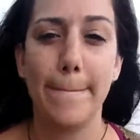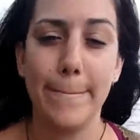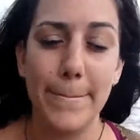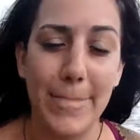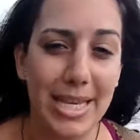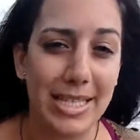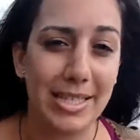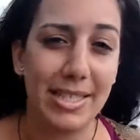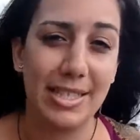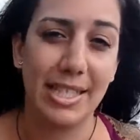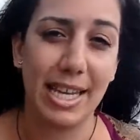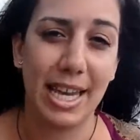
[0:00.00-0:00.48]

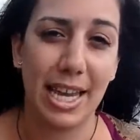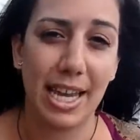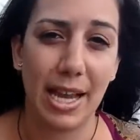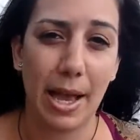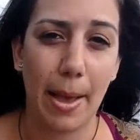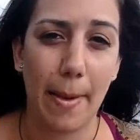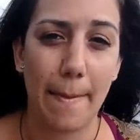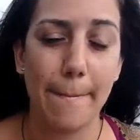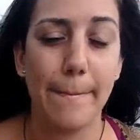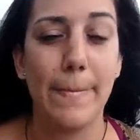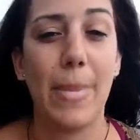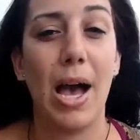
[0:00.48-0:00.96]
missing
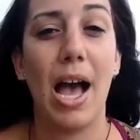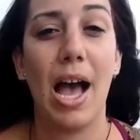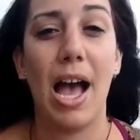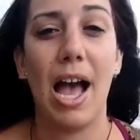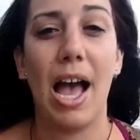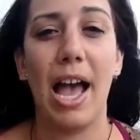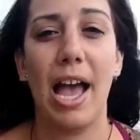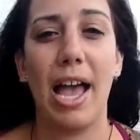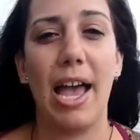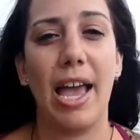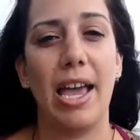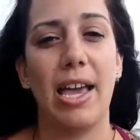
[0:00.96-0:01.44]

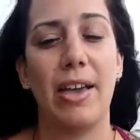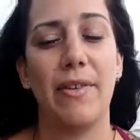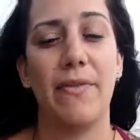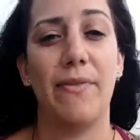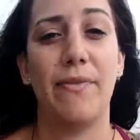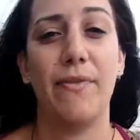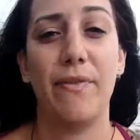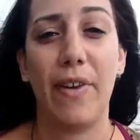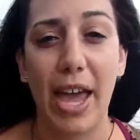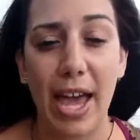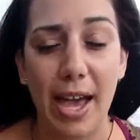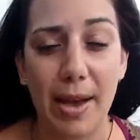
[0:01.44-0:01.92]
my
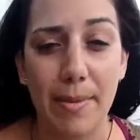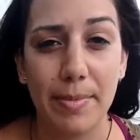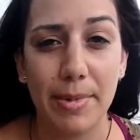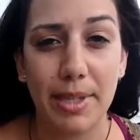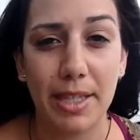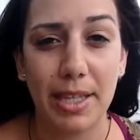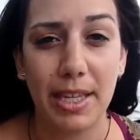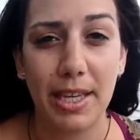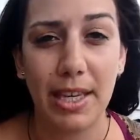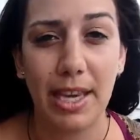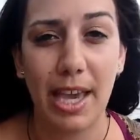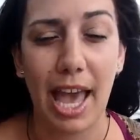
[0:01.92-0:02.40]

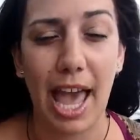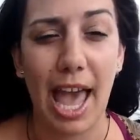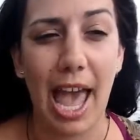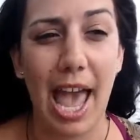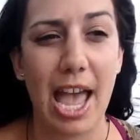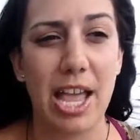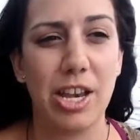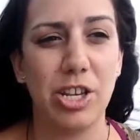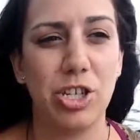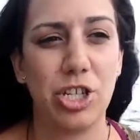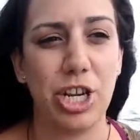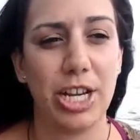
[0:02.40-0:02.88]
family
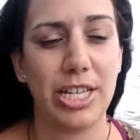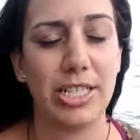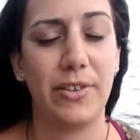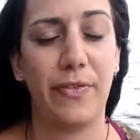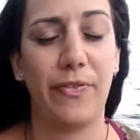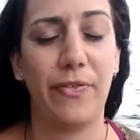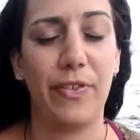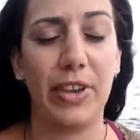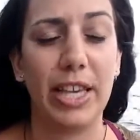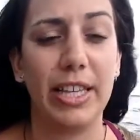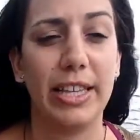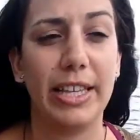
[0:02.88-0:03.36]
and just
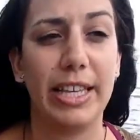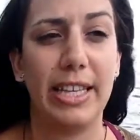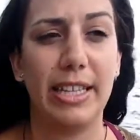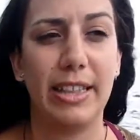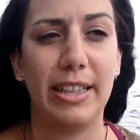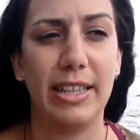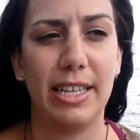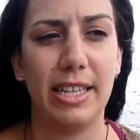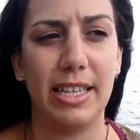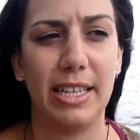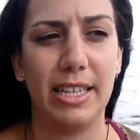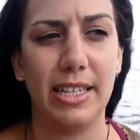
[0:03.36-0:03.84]
feeling
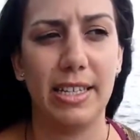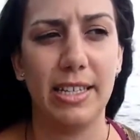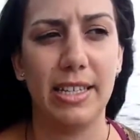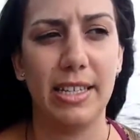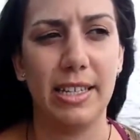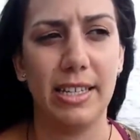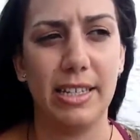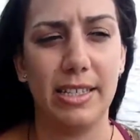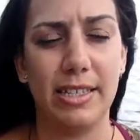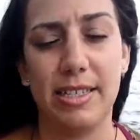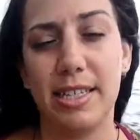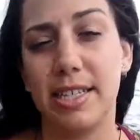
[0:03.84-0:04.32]

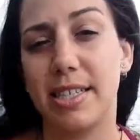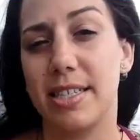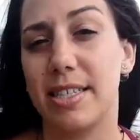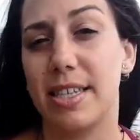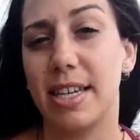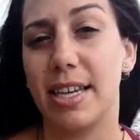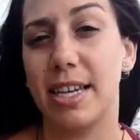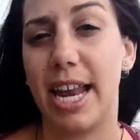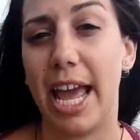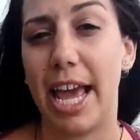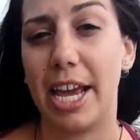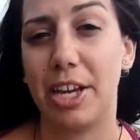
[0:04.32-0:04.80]
the
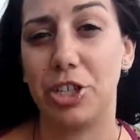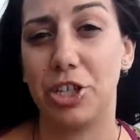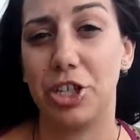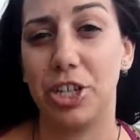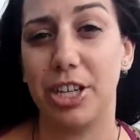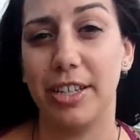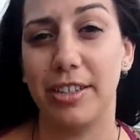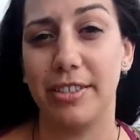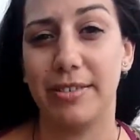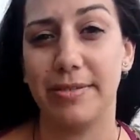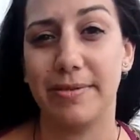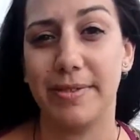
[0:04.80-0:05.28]

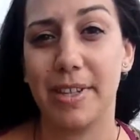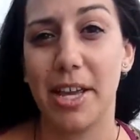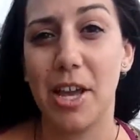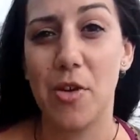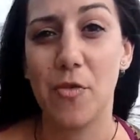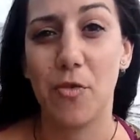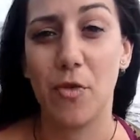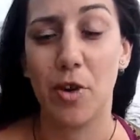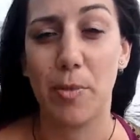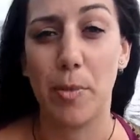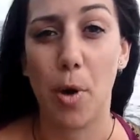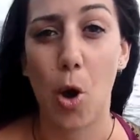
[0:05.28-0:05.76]
disconnection
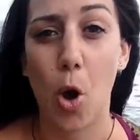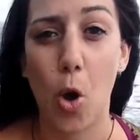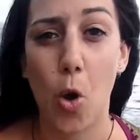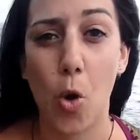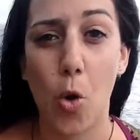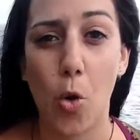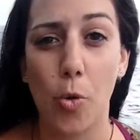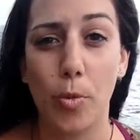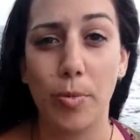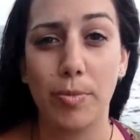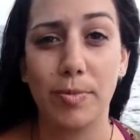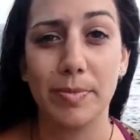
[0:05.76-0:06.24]
from
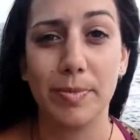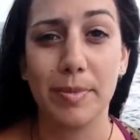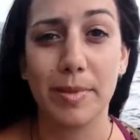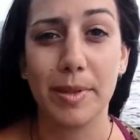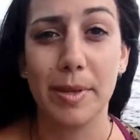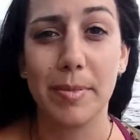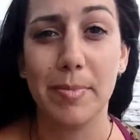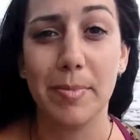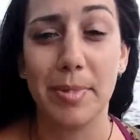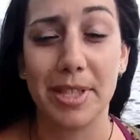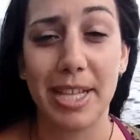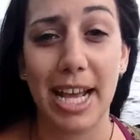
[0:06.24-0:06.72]
home.
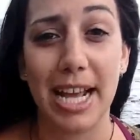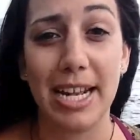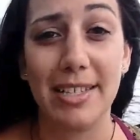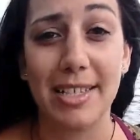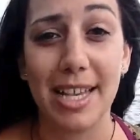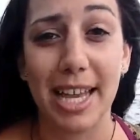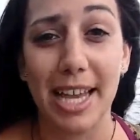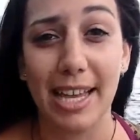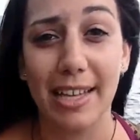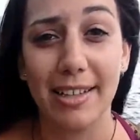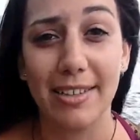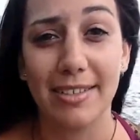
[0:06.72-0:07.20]
But
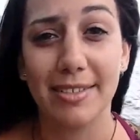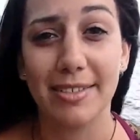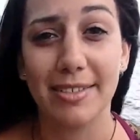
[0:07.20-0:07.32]
that's it.